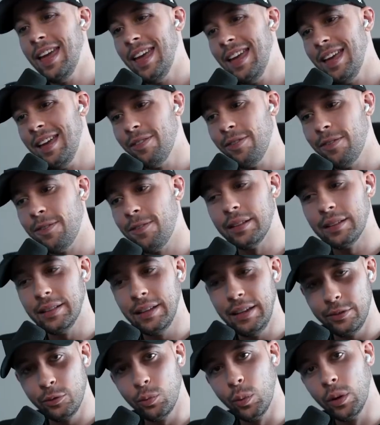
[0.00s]
if at
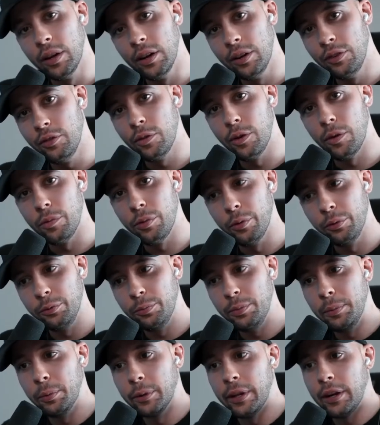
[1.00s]
least 100 of those
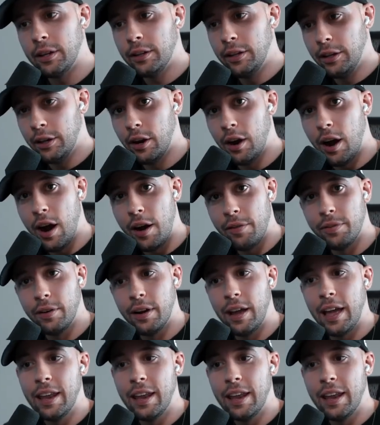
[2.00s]
people that click your offer